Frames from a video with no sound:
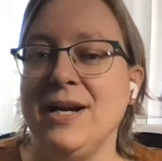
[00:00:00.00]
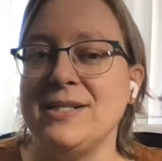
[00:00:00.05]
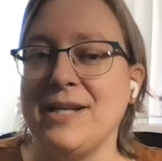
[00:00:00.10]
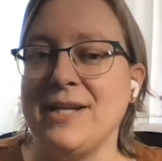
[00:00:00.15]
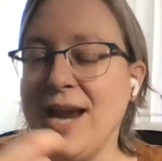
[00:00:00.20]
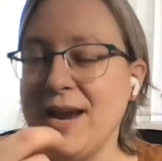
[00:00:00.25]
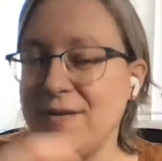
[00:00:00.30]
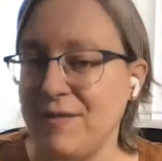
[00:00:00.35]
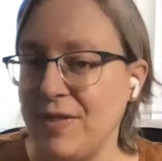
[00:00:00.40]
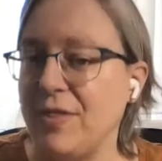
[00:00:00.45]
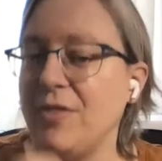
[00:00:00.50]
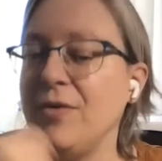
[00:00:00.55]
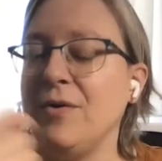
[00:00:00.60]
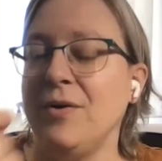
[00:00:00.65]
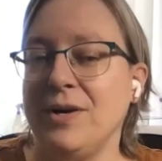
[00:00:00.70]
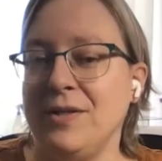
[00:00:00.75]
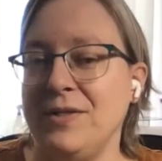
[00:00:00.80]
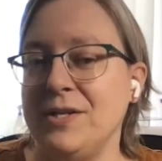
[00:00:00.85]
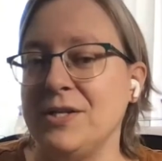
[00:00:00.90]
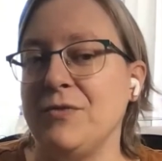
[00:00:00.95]
I haven't thought
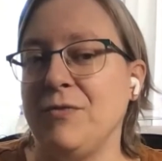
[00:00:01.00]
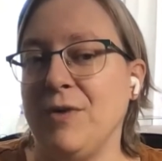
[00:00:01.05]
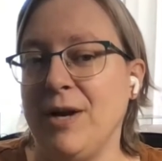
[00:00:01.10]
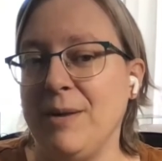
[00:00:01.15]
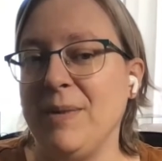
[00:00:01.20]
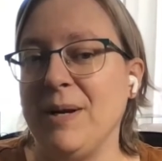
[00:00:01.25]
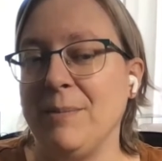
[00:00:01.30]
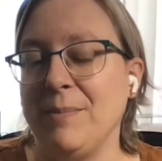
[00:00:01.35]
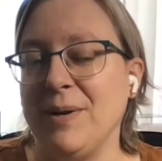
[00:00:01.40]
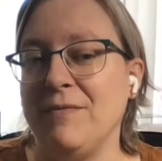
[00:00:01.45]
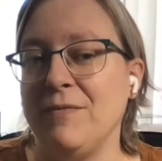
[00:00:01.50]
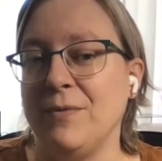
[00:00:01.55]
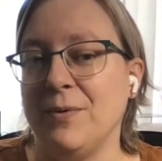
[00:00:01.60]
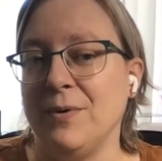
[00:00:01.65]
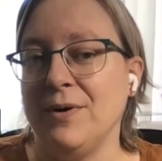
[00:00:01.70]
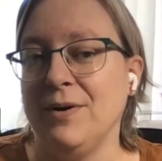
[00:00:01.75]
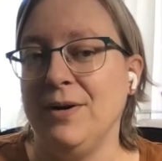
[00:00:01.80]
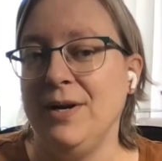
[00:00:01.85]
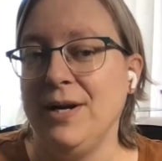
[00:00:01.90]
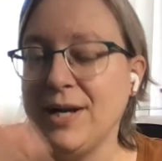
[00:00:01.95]
in this framing
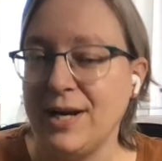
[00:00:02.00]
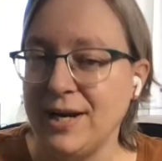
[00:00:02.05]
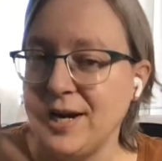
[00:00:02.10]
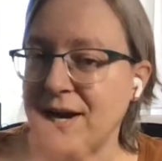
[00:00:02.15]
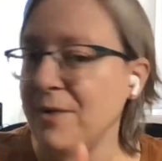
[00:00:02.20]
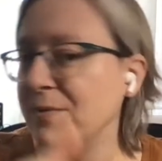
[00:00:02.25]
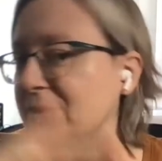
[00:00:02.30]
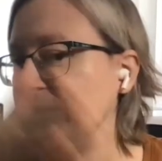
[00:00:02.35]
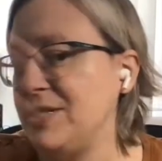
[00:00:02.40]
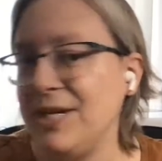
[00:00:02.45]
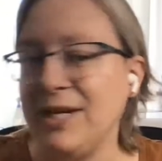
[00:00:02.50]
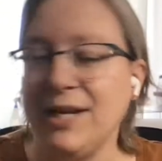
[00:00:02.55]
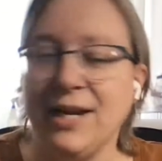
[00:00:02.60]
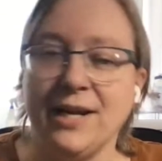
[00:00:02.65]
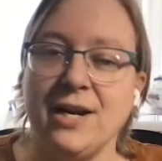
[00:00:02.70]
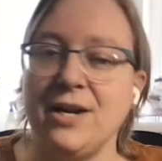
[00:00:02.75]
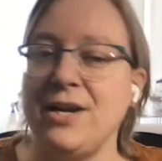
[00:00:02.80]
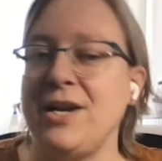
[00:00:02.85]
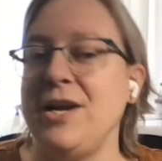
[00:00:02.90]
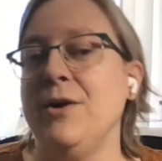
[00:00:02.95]
before. Can guarantee like
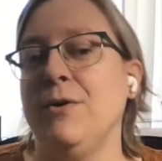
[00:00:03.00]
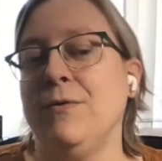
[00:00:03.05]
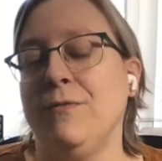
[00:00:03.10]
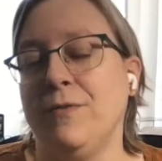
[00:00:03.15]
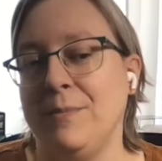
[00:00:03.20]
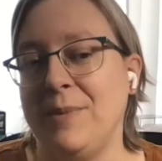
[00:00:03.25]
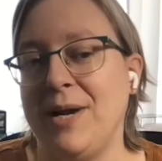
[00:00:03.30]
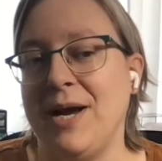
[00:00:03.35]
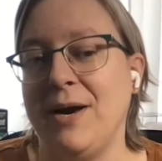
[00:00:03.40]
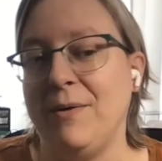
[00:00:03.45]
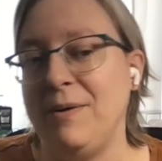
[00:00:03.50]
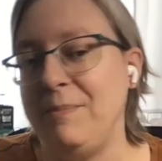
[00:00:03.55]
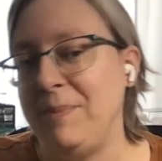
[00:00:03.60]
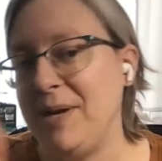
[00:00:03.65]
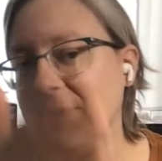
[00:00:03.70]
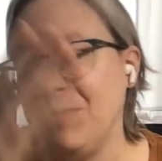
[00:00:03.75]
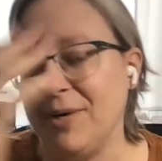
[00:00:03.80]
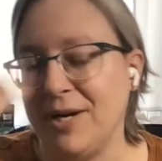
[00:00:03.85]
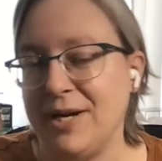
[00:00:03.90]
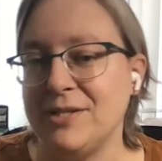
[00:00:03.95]
a year from now I'd be
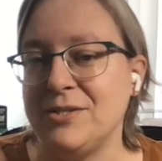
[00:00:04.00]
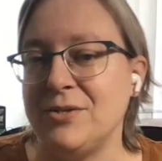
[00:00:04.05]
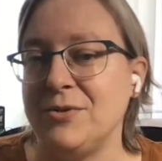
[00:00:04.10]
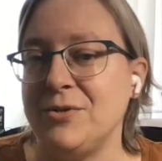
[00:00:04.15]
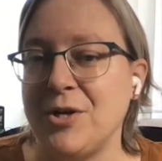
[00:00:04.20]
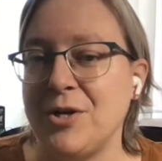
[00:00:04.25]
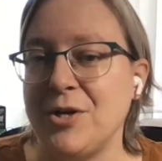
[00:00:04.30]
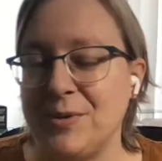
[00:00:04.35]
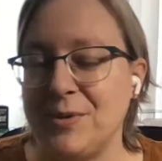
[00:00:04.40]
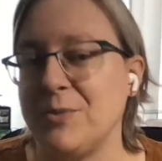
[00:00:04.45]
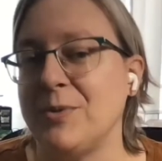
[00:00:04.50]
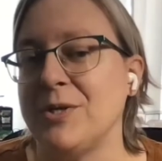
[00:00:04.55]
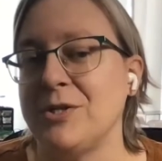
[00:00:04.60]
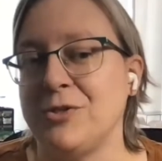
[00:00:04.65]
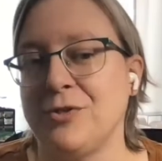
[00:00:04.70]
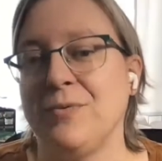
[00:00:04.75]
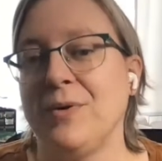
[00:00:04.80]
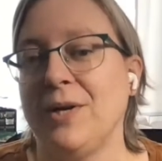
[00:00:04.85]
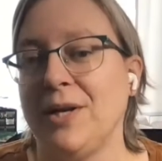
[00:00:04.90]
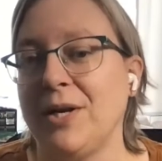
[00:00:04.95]
able to answer Jerry's
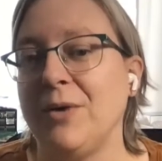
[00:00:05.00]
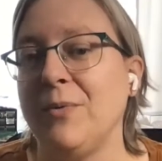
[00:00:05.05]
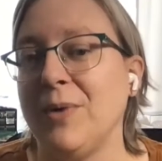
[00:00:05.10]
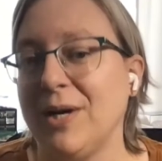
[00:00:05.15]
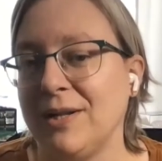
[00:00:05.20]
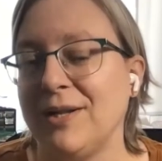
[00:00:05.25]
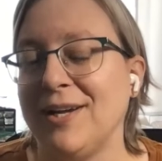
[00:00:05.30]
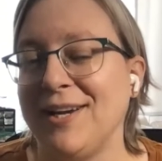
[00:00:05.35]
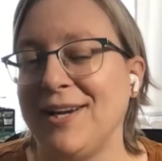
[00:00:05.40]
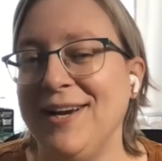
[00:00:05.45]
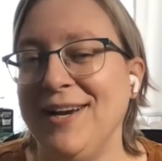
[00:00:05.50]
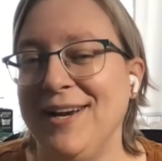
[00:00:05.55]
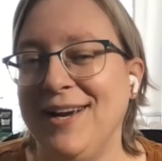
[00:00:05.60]
question really quickly.